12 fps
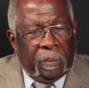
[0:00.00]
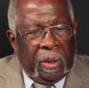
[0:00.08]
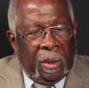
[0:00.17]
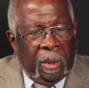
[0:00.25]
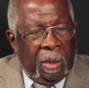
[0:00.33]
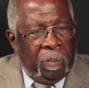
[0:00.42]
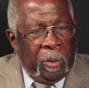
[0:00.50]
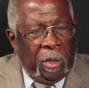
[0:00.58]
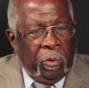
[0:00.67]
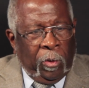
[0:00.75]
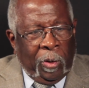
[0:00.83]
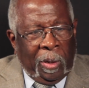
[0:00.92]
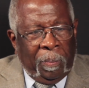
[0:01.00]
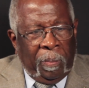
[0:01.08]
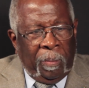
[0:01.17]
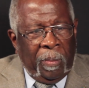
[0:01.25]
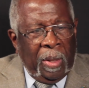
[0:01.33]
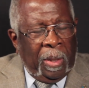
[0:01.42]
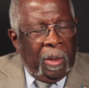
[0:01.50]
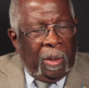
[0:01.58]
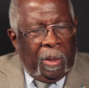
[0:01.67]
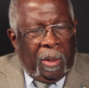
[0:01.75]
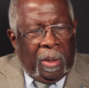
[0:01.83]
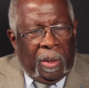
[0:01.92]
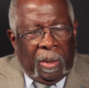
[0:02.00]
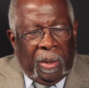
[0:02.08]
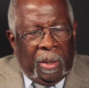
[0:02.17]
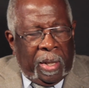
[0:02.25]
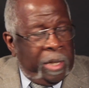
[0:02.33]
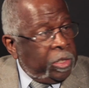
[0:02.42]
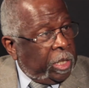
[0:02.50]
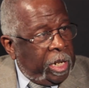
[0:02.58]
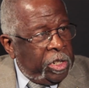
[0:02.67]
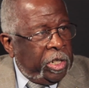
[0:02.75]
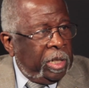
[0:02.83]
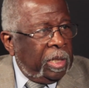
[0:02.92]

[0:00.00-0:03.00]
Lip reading: It can be from education